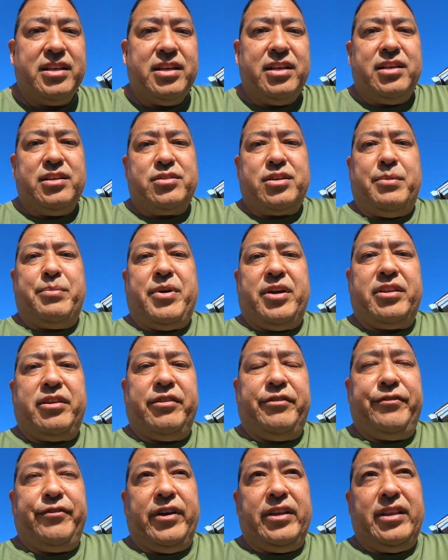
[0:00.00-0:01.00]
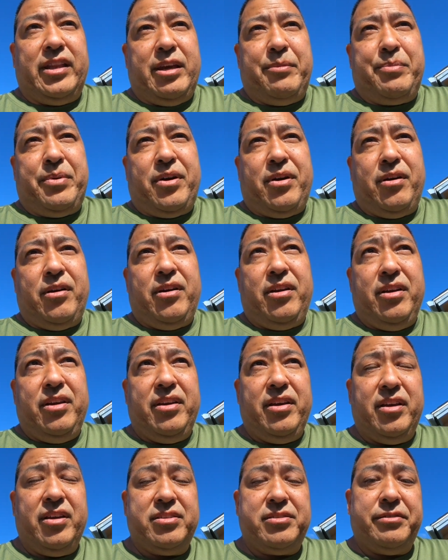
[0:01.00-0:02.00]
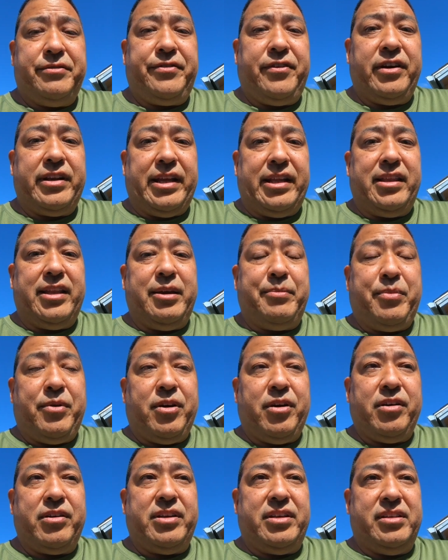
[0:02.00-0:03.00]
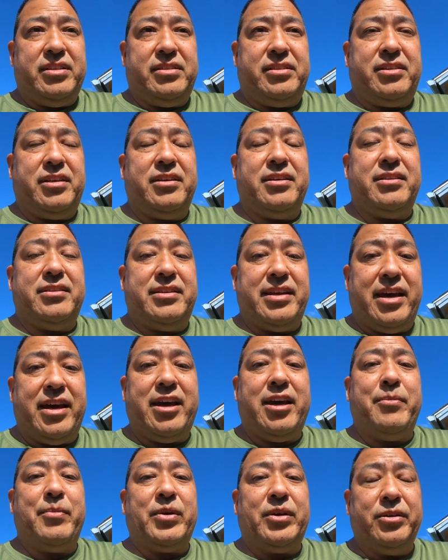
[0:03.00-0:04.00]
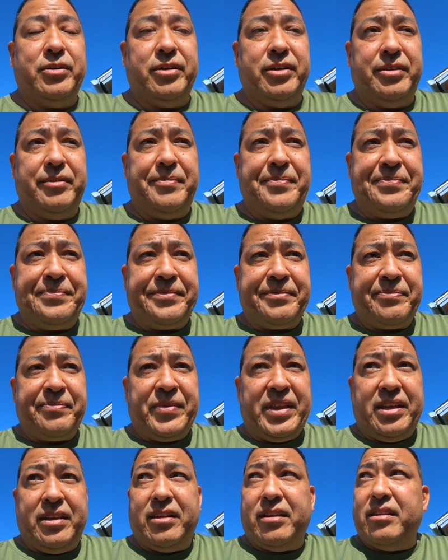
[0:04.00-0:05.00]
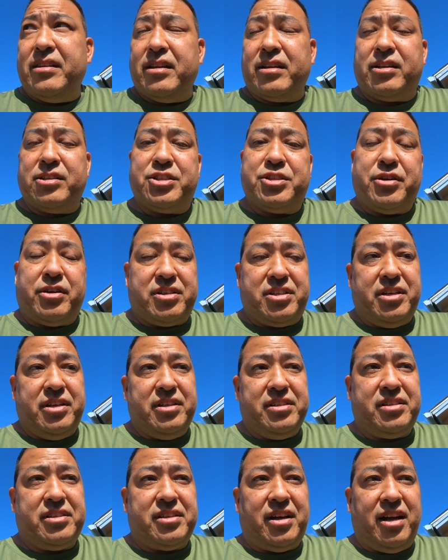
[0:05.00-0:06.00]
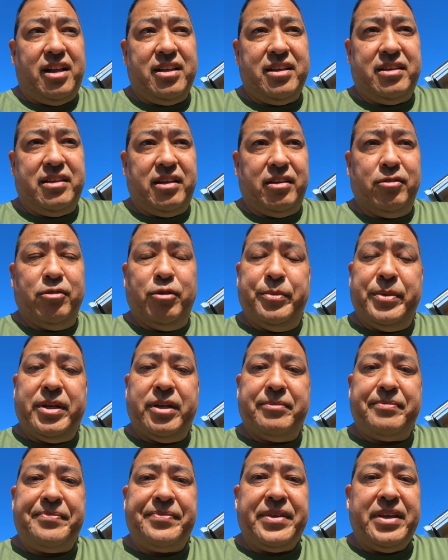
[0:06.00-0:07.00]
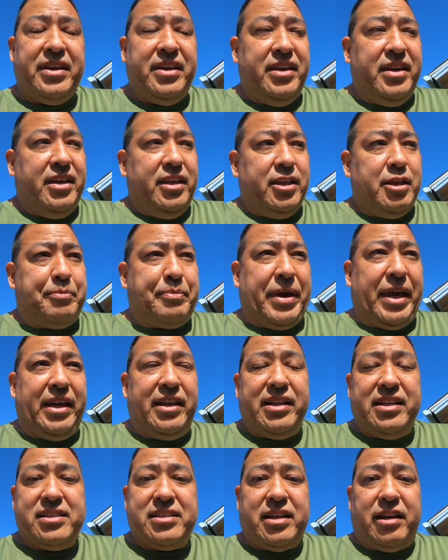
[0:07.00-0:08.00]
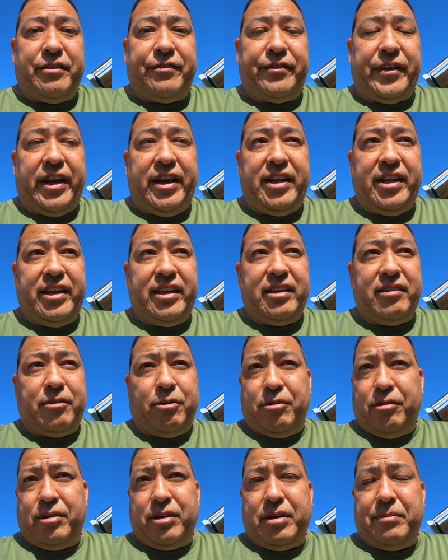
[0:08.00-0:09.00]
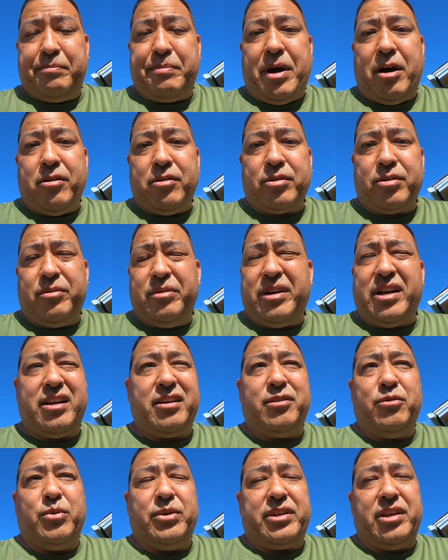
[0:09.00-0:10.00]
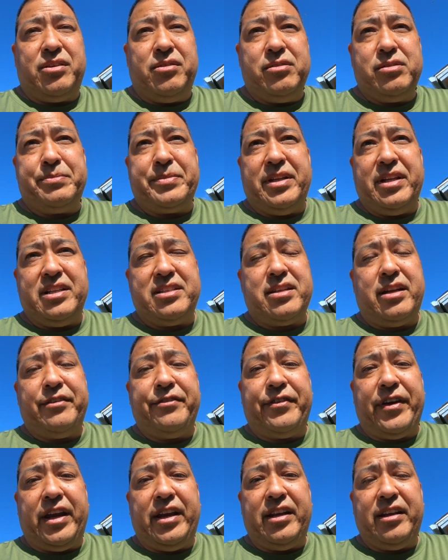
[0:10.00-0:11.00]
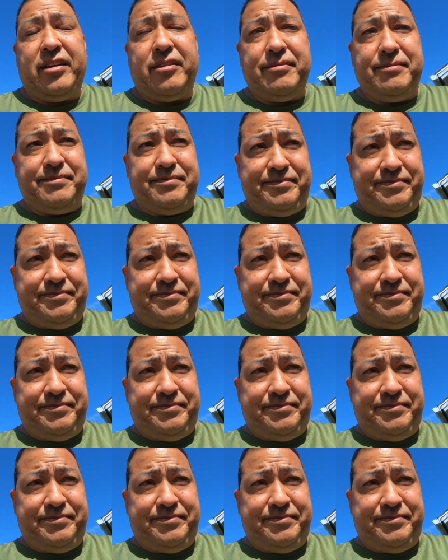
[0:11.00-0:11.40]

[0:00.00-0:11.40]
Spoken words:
So I bought their front light bar. So far, that light bar is damn good. The construction is solid aluminum. The paint is not fading, or the powder coating, I don't know what they use, but it's not fading.